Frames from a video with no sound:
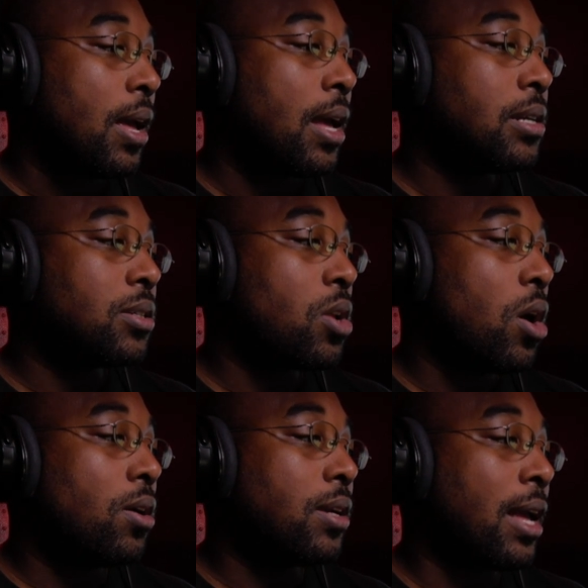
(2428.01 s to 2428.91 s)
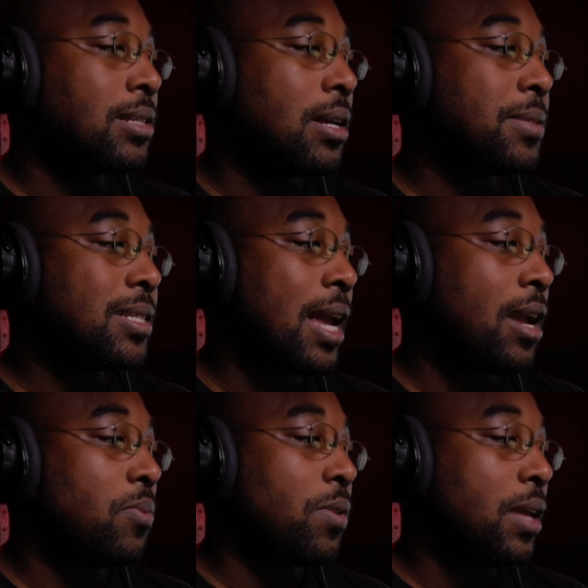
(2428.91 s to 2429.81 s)
And as long as I'm
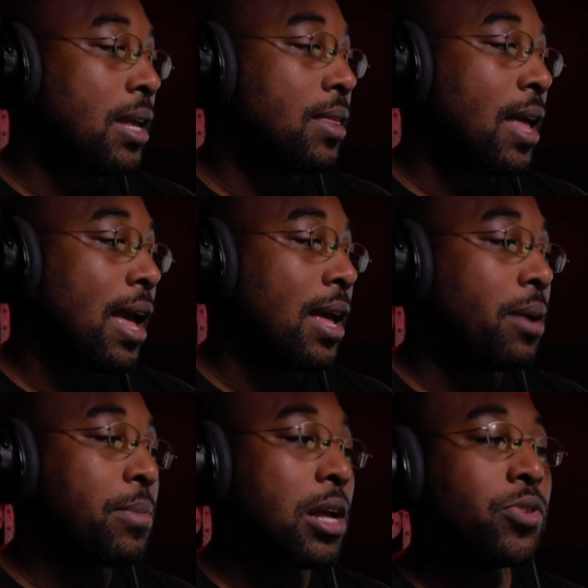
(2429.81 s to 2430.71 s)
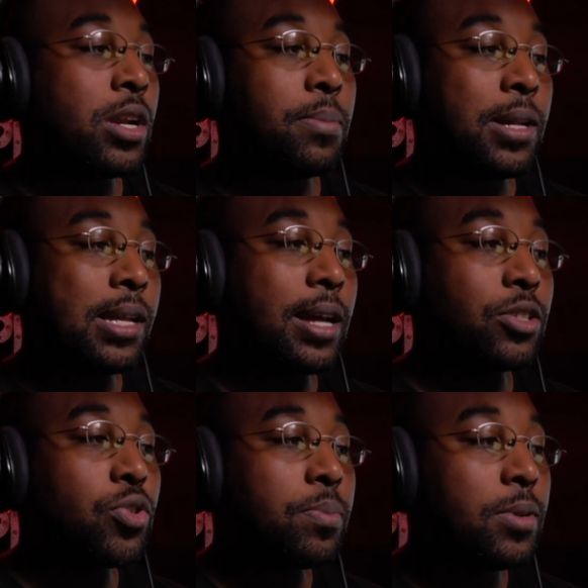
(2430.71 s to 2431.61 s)
staying within that and I'm not trying to play like
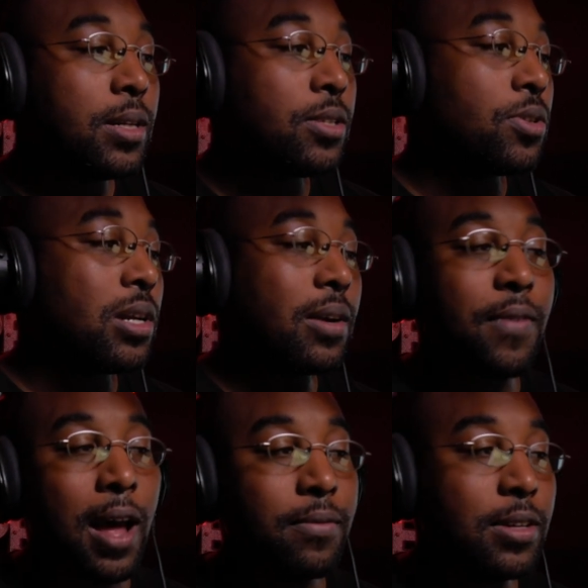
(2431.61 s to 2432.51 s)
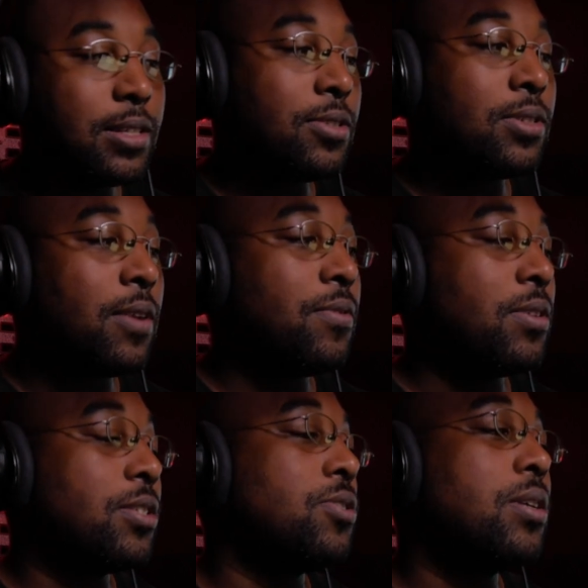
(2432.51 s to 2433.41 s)
triplets or like fivelets or
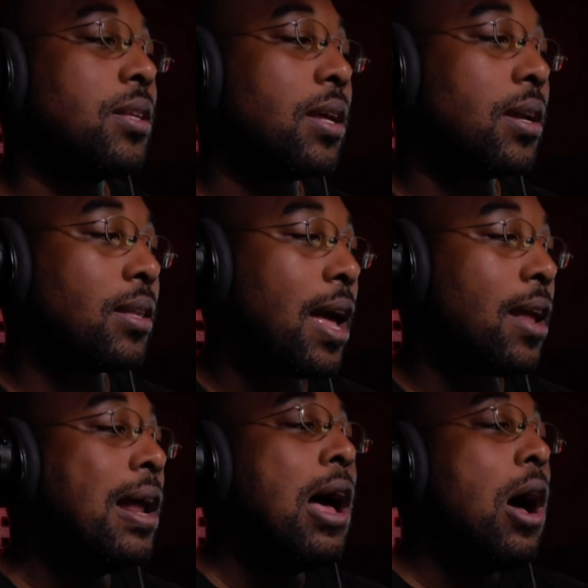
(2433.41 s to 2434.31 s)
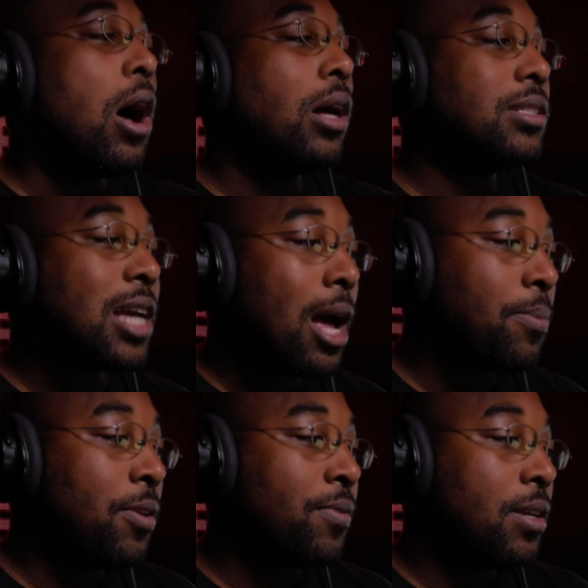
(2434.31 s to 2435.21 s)
sevenlets or anything like that on top
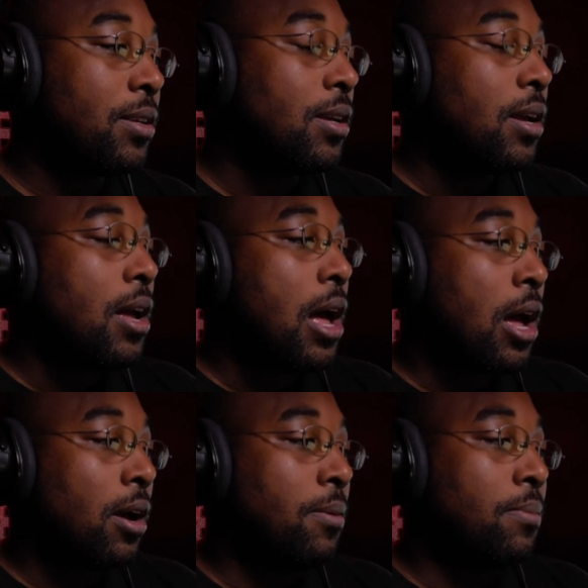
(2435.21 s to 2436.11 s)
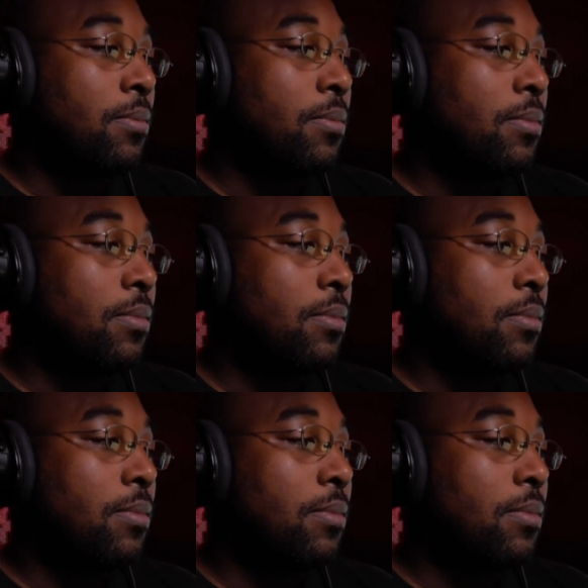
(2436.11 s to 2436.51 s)
of it, um,